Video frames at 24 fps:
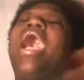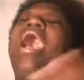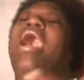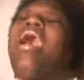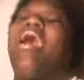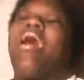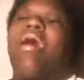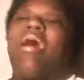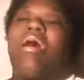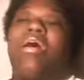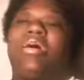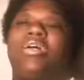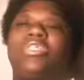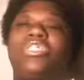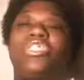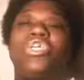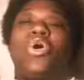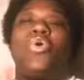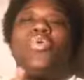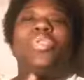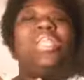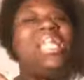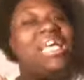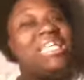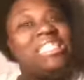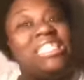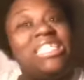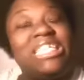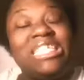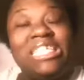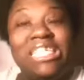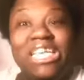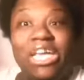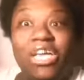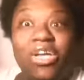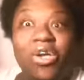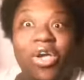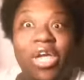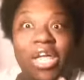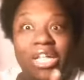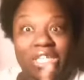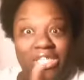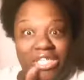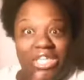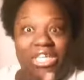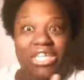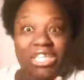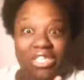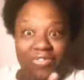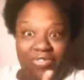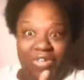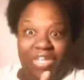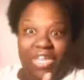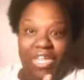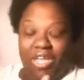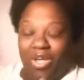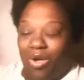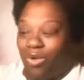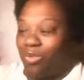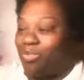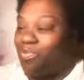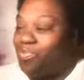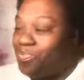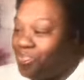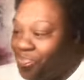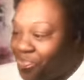Uh, so let's just get into this video.